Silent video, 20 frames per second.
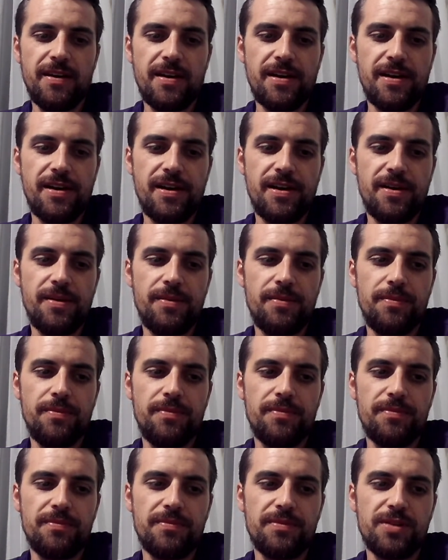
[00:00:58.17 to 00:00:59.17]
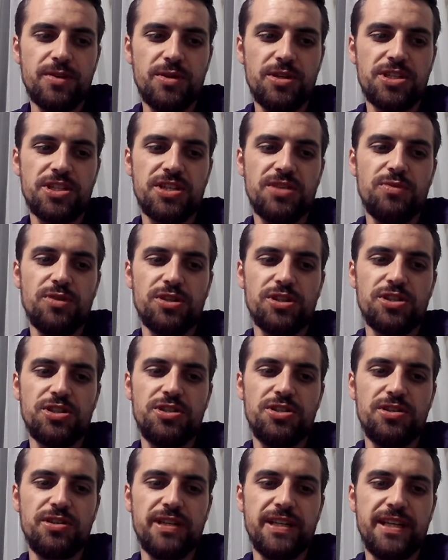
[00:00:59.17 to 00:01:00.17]
the question, what should
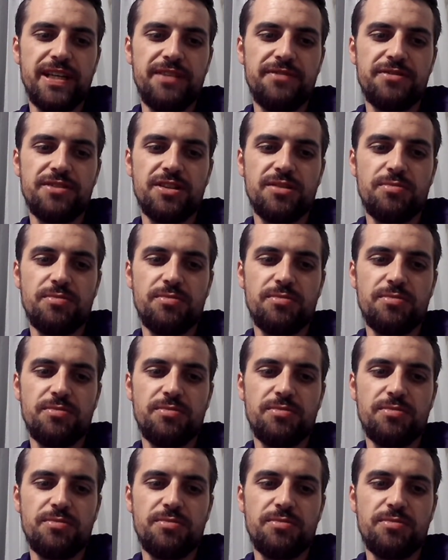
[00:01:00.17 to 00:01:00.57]
you leave to the